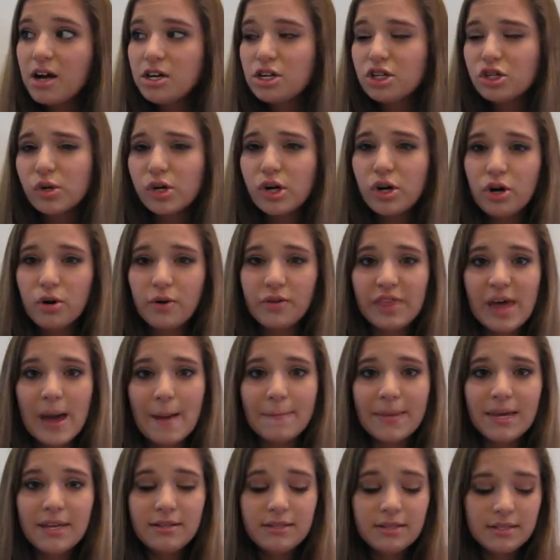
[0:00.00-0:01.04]
So I don't know what
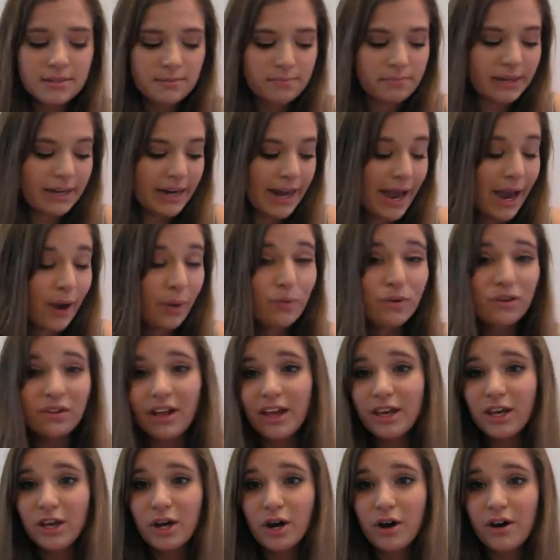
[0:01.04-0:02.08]
that means, but I will
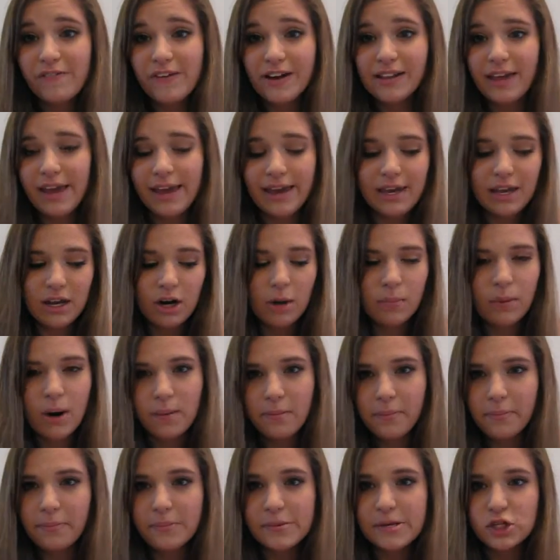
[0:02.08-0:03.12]
let you know if I like it. I'll
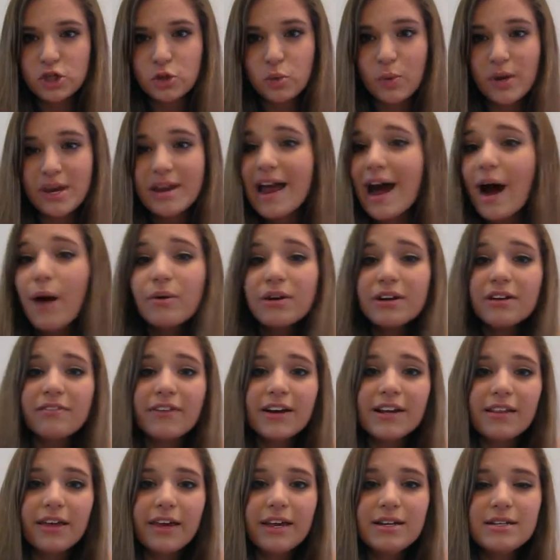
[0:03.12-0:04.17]
probably tweet out if
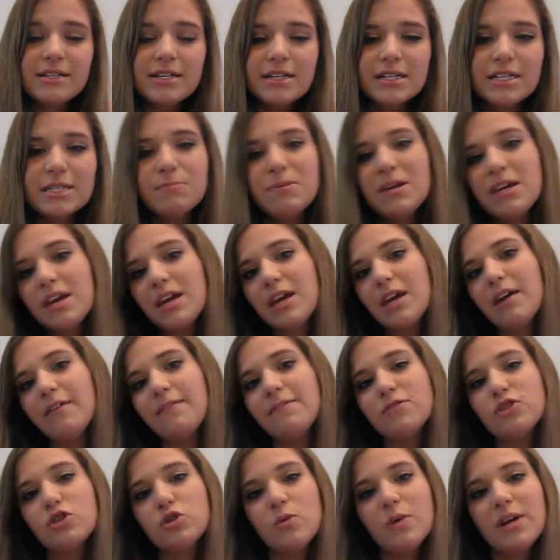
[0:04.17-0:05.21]
I liked it. Speaking of
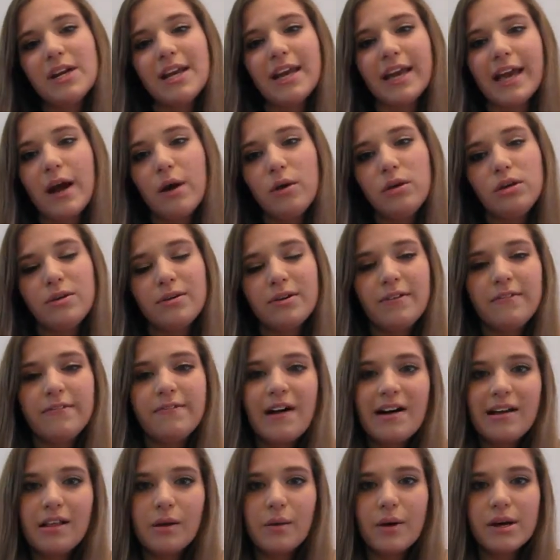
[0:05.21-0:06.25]
tweeting out, you can
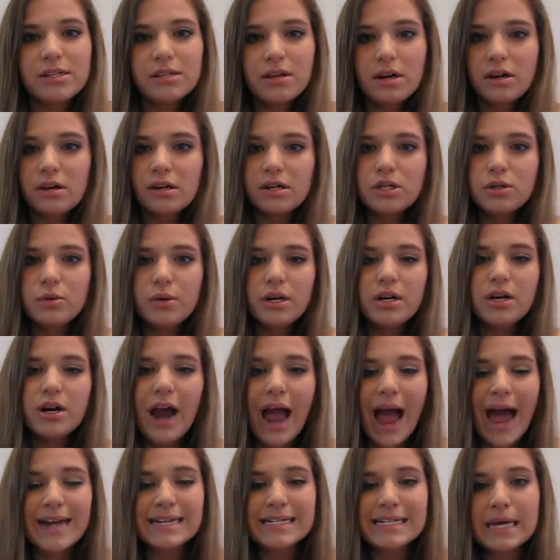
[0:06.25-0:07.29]
follow us on our Twitter
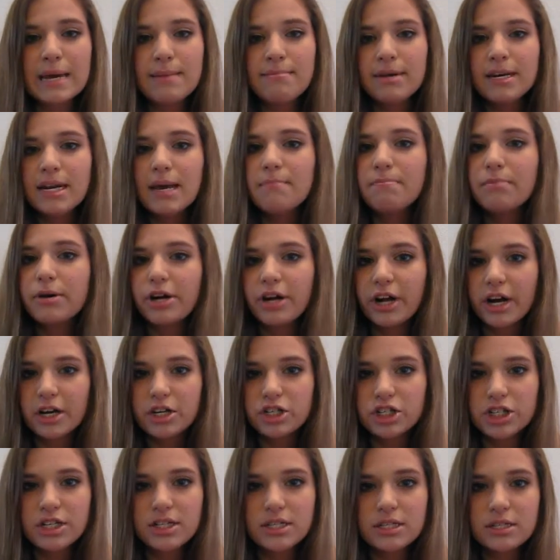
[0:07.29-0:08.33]
at M&M
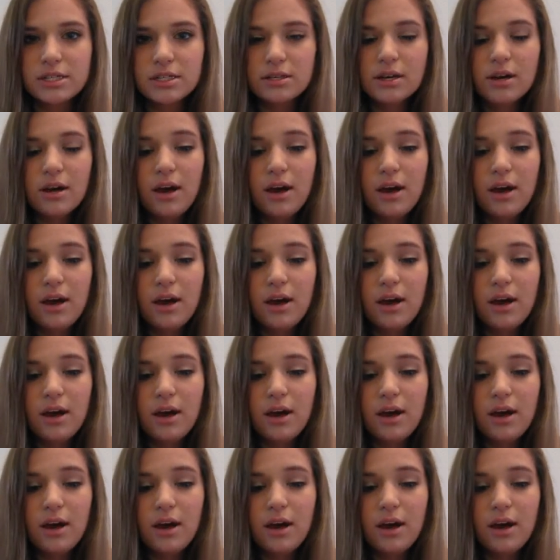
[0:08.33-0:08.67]
Productions.